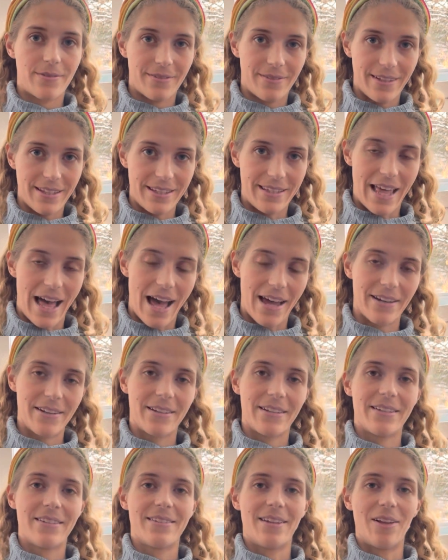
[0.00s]
is that
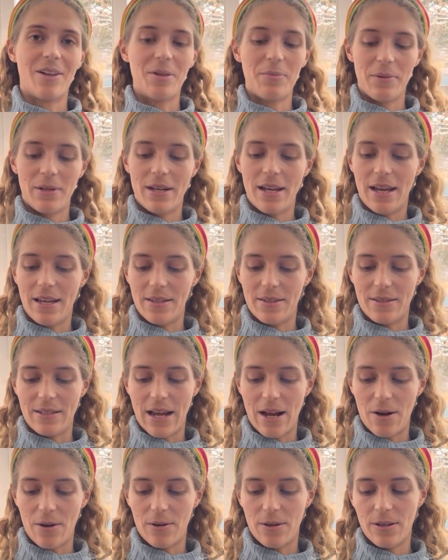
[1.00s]
Salomon has
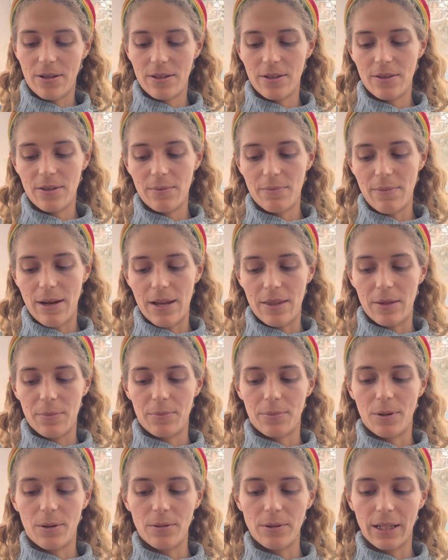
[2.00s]
now made the
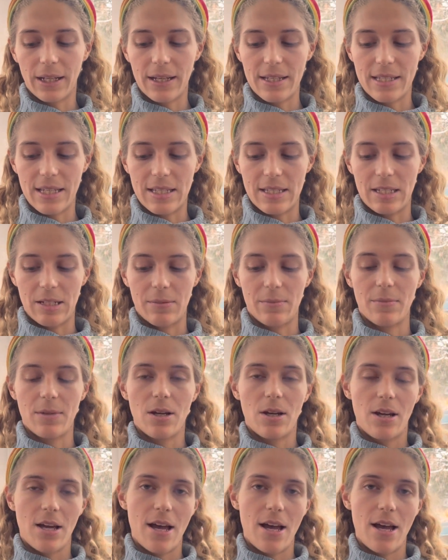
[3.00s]
ProLink system,